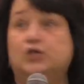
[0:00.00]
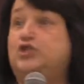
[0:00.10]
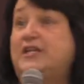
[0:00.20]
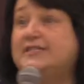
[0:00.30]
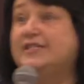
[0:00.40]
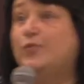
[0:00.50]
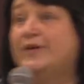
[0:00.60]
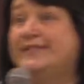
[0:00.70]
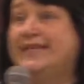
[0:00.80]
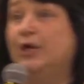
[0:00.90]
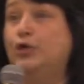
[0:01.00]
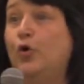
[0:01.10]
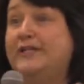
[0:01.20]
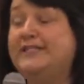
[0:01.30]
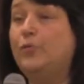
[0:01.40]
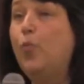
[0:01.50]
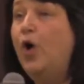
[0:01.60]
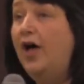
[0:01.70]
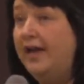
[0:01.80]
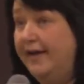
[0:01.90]
Jesus was the anointed
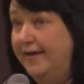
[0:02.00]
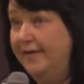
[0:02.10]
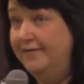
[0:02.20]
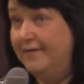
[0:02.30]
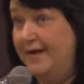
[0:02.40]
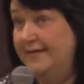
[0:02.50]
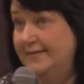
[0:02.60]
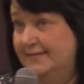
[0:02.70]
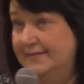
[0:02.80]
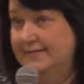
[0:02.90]
one, right?